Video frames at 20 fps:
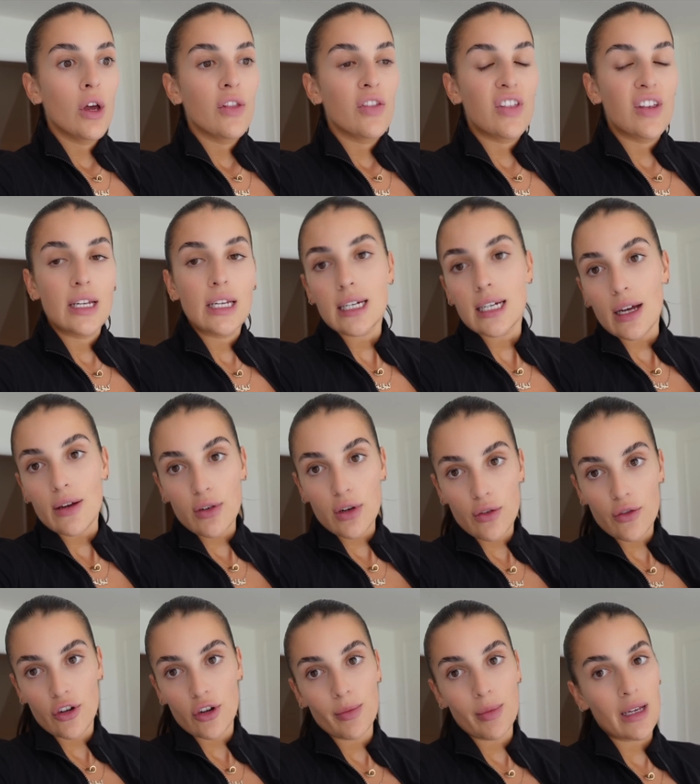They did have a
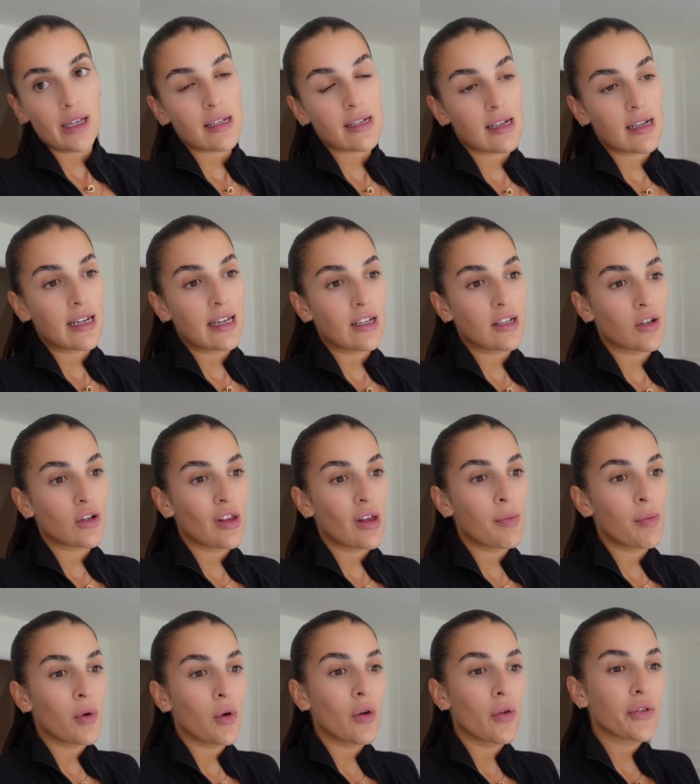groom yesterday, so they're
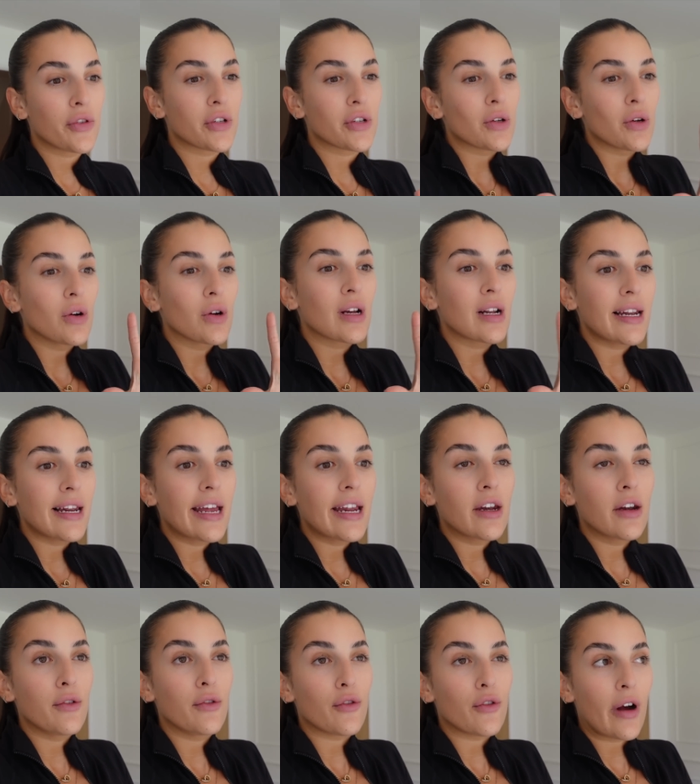both so clean
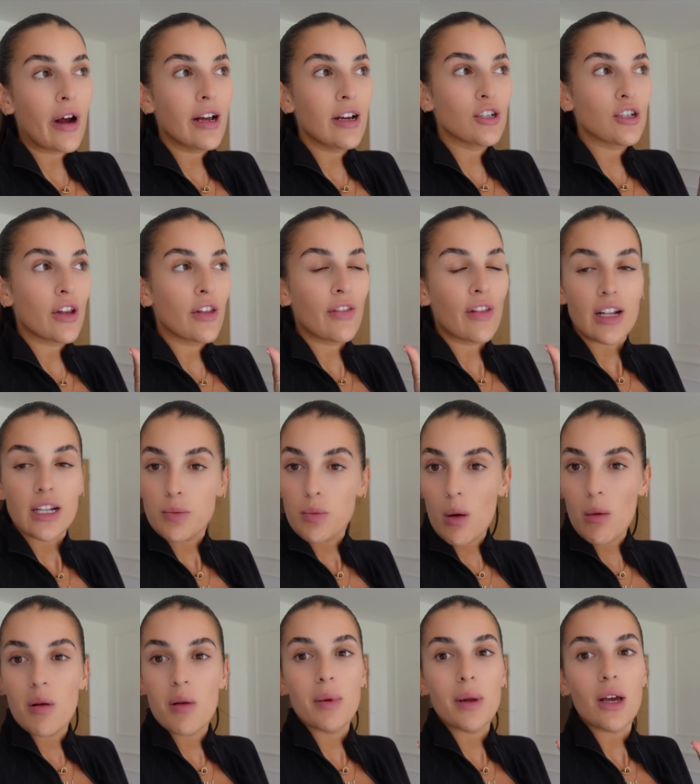and fresh, and that's
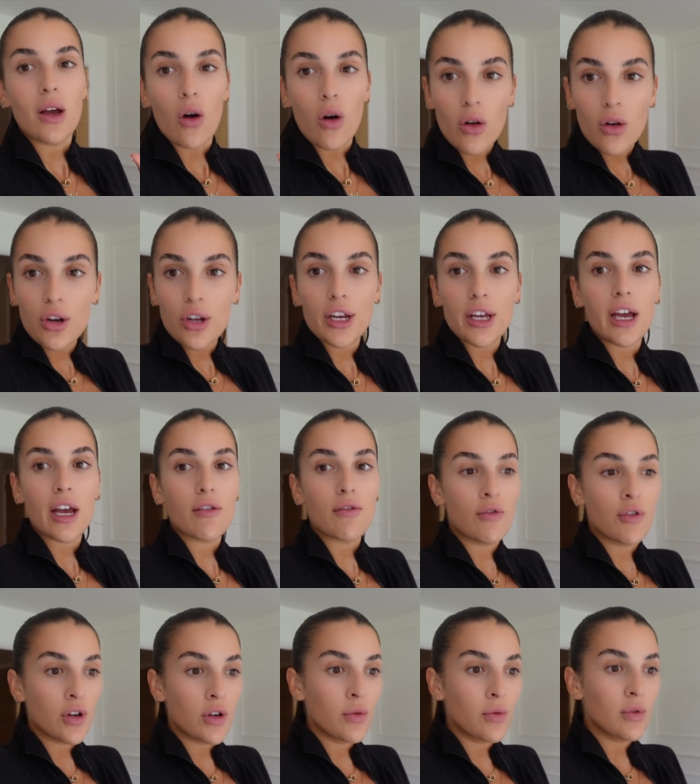probably all going to get
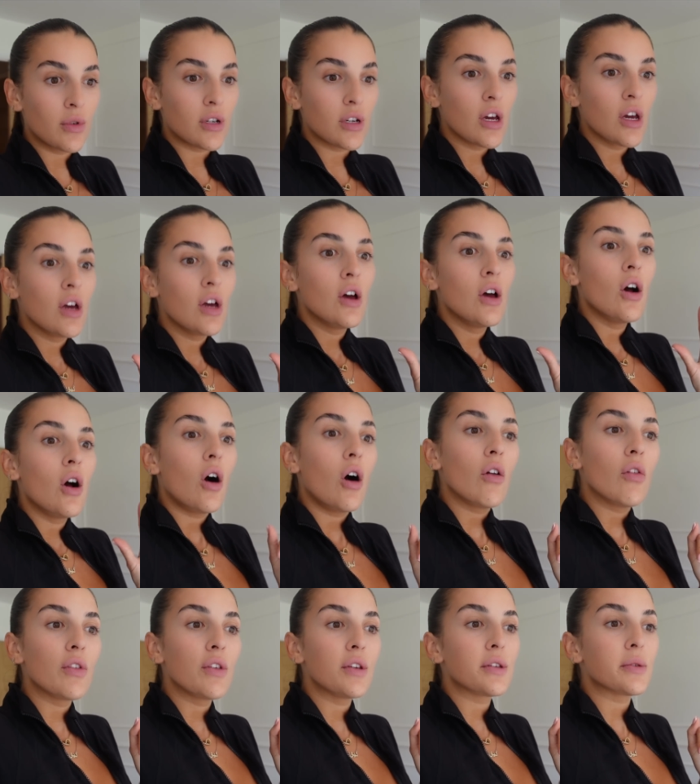ruined
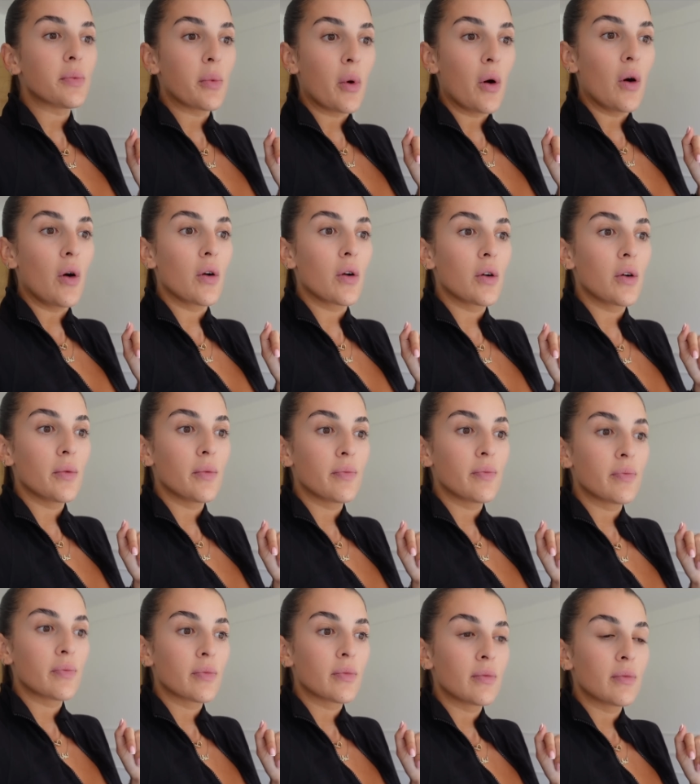on this walk.
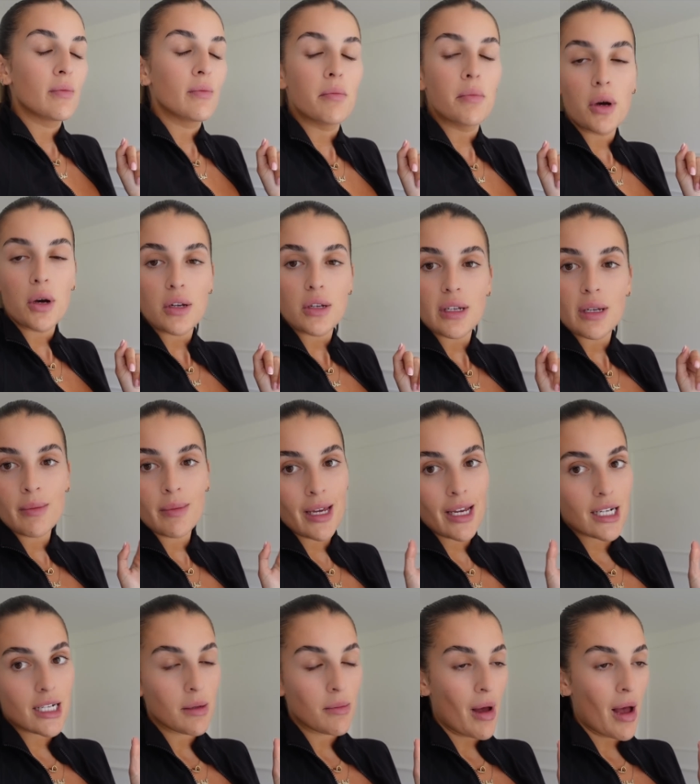But it
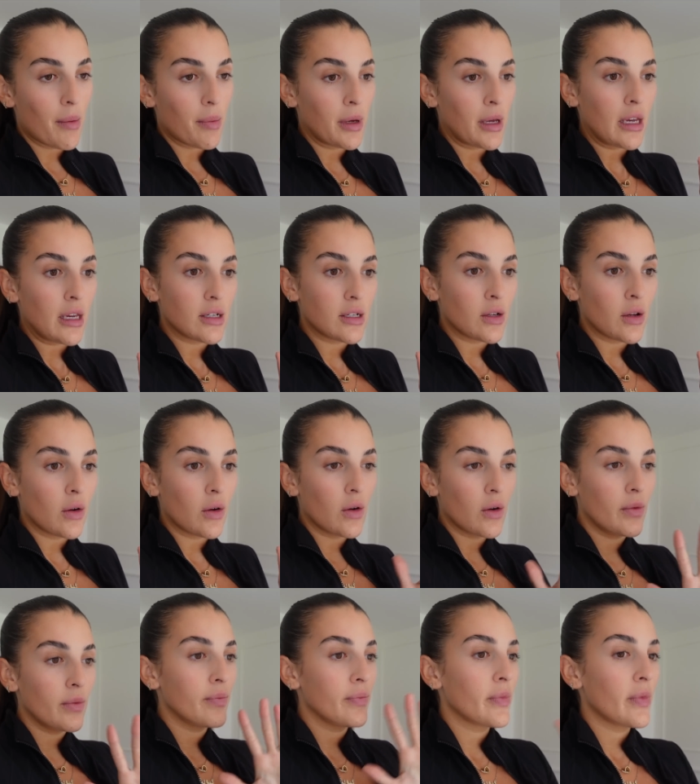makes them happy,
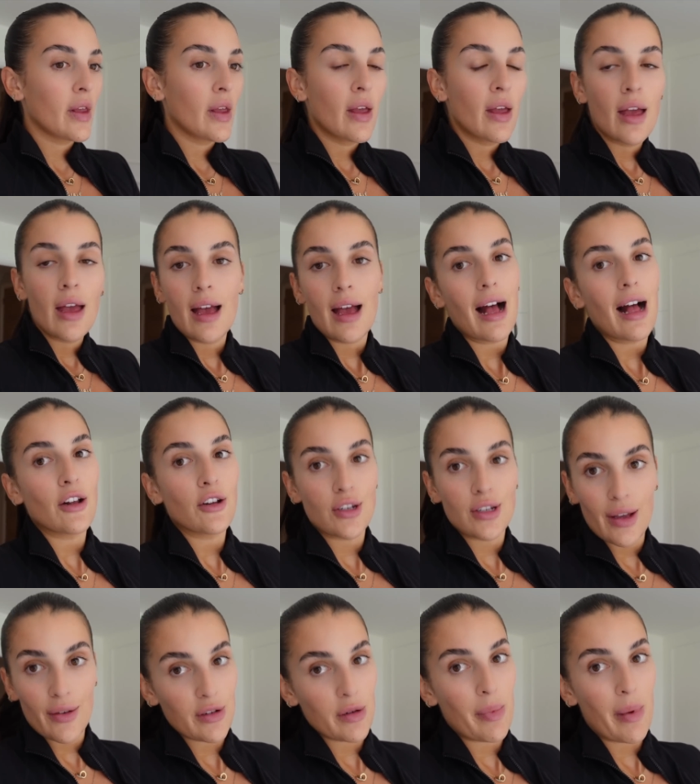so I'll just
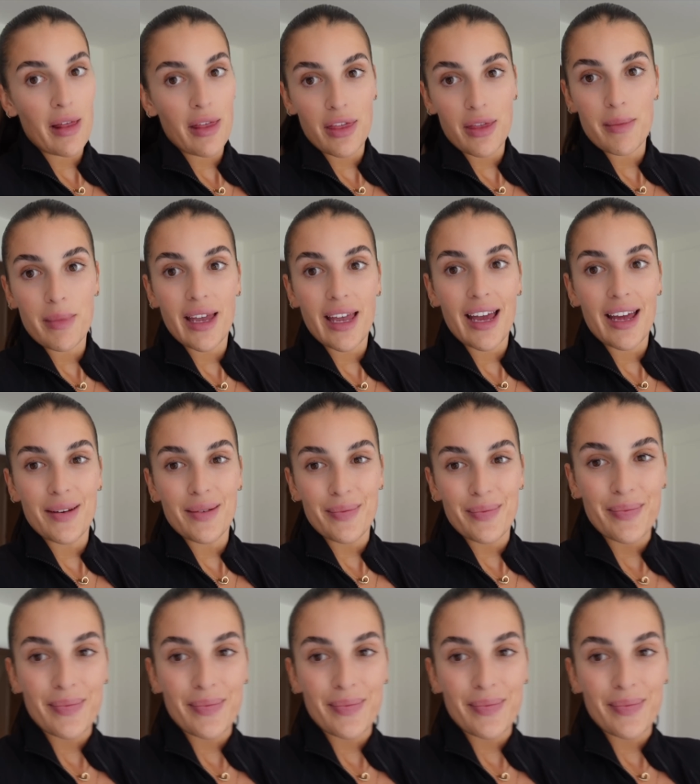have to bath them again.